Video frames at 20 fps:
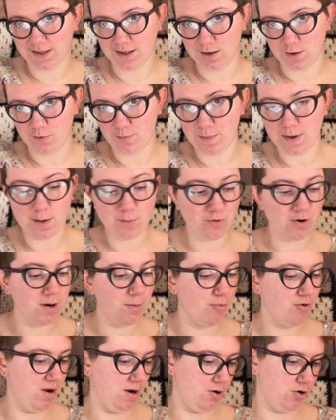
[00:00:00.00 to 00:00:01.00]
Love me a Brit
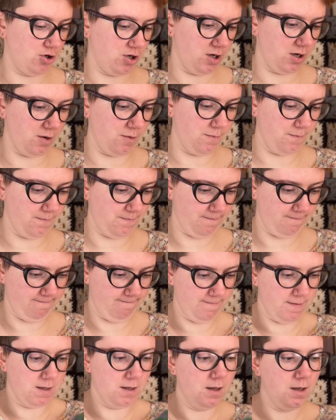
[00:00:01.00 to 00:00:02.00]
of brioche, I do.
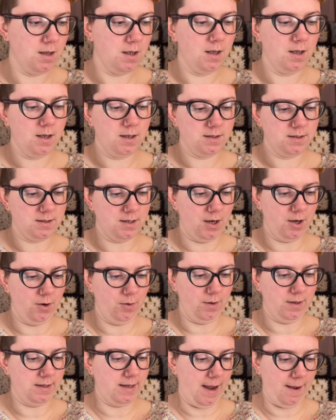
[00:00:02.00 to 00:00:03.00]

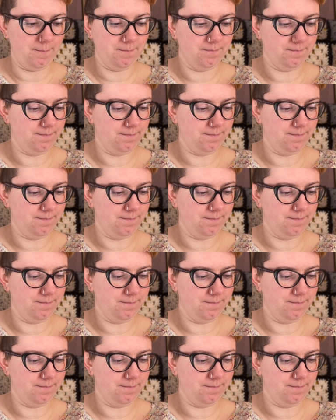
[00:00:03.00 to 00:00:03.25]
So yeah.